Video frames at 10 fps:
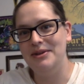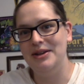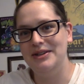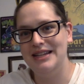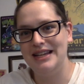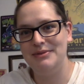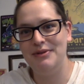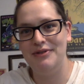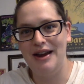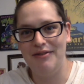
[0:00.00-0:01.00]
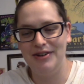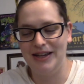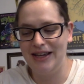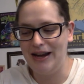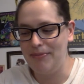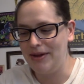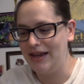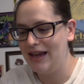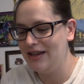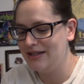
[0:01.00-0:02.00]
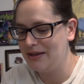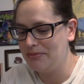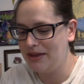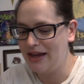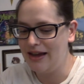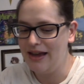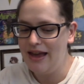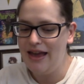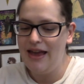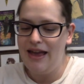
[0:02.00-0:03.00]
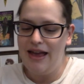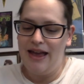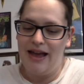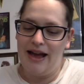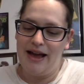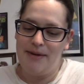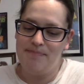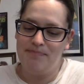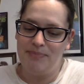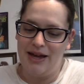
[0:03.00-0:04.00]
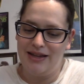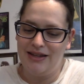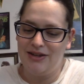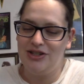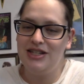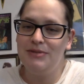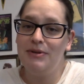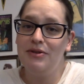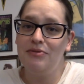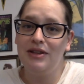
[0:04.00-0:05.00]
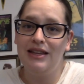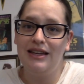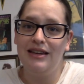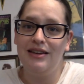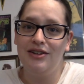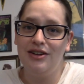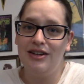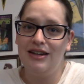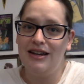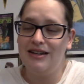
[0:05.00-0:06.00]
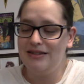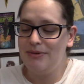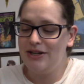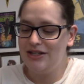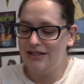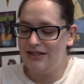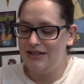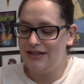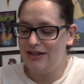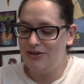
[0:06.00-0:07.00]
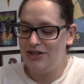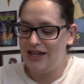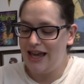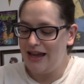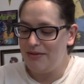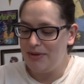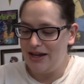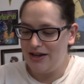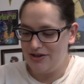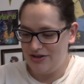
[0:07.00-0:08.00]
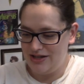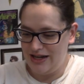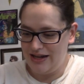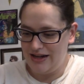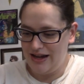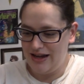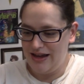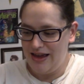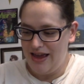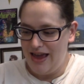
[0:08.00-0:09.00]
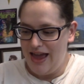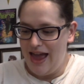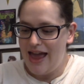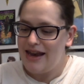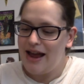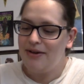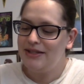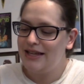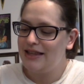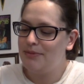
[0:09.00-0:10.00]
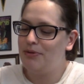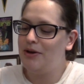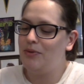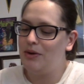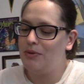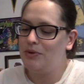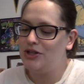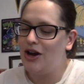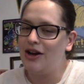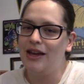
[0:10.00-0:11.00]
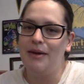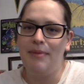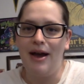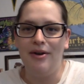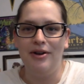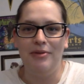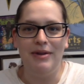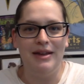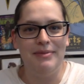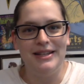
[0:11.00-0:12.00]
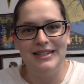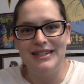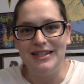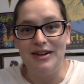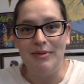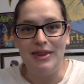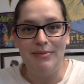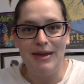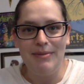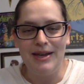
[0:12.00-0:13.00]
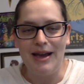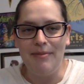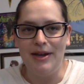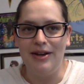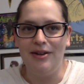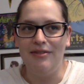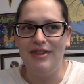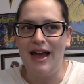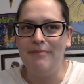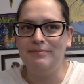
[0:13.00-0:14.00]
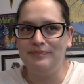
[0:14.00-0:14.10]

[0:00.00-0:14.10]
You know, it takes me forever to get up and get you something. Um, but, you know, she's been really good and as much as, you know, she can be understanding. And now it's like the point where when we're talking about her being a big sister, about the baby coming and all of that,